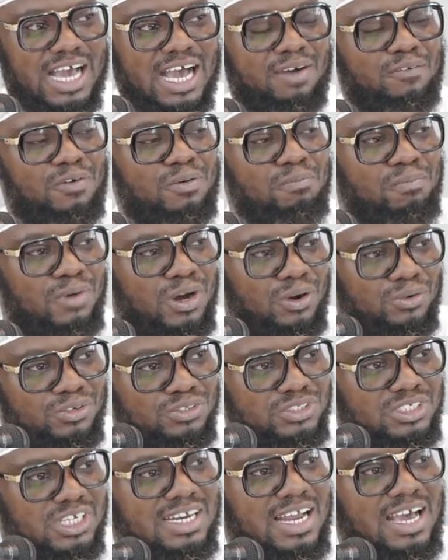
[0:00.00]
our
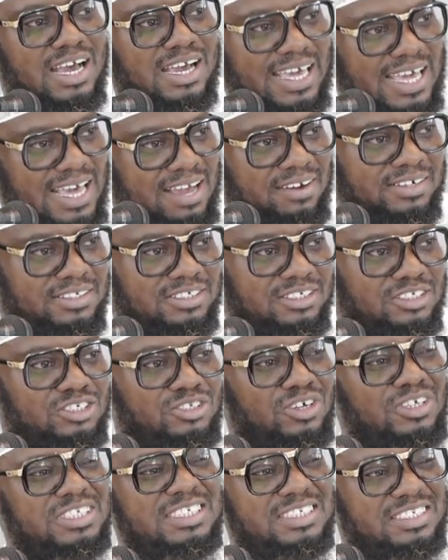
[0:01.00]
morals and our
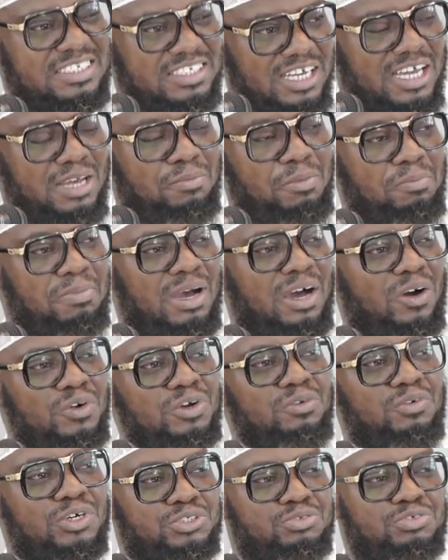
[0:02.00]
characters not determined by
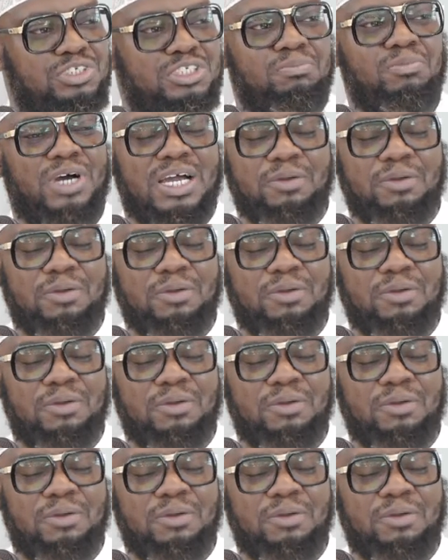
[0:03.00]
only what's written,